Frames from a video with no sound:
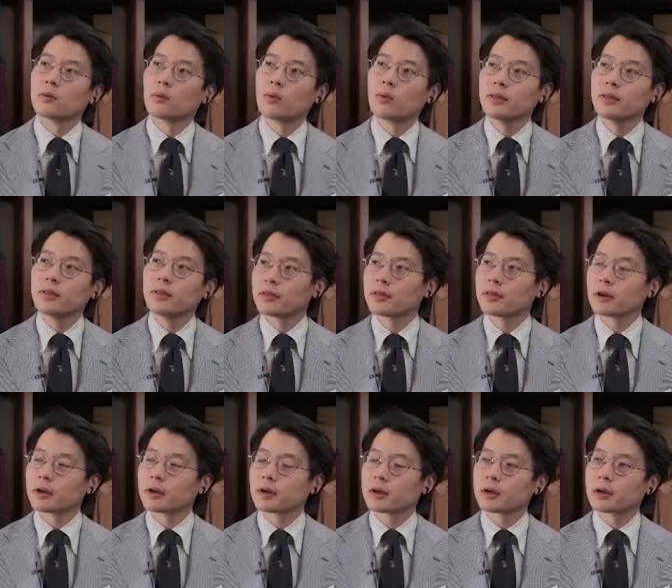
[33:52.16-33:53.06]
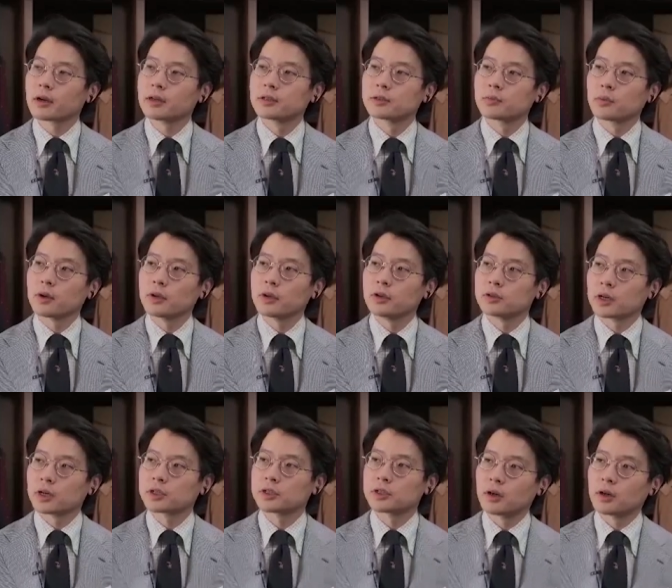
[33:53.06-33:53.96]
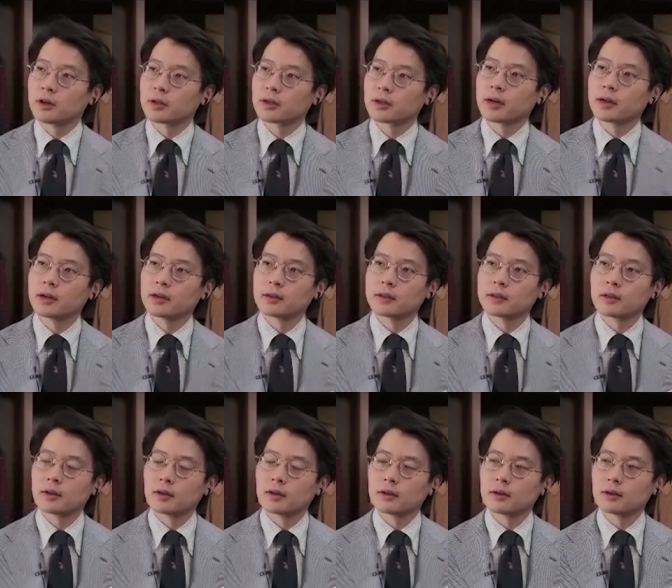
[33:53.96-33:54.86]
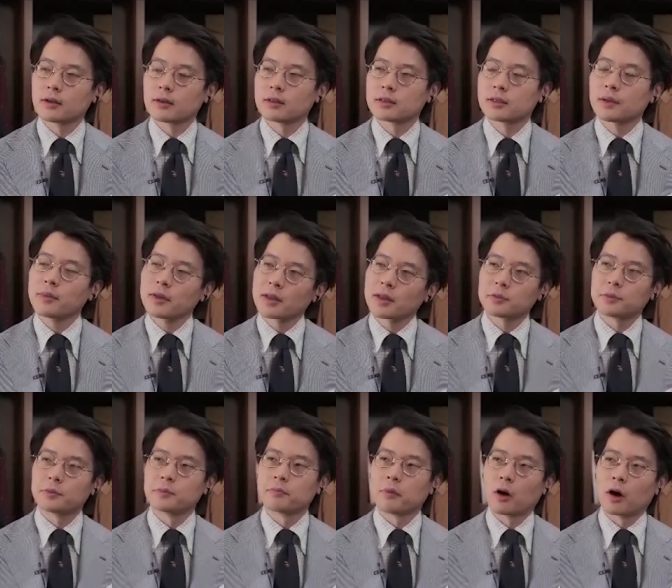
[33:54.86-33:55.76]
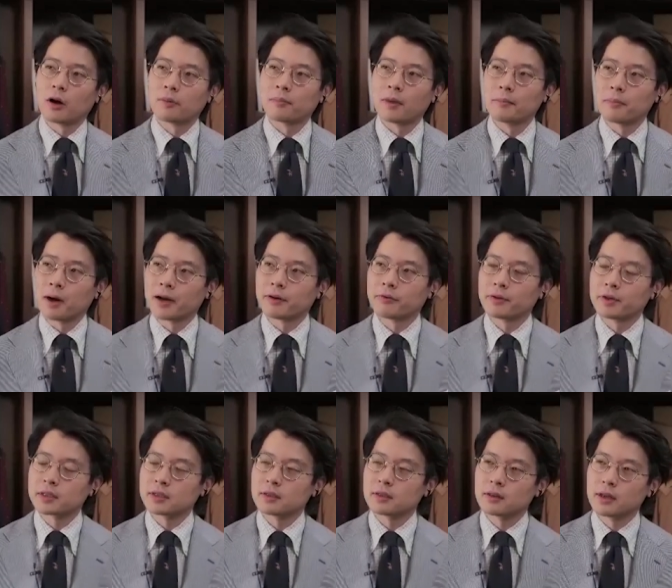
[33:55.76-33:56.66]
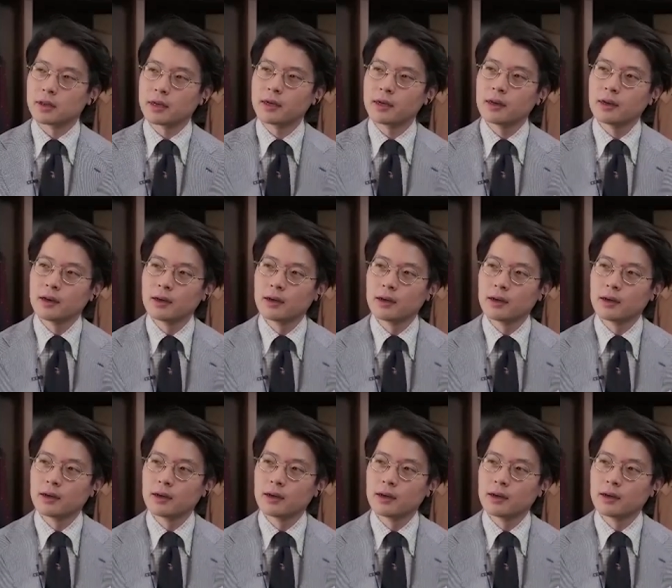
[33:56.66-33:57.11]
one because th- what you touched on, kind of something that's been on my mind recently,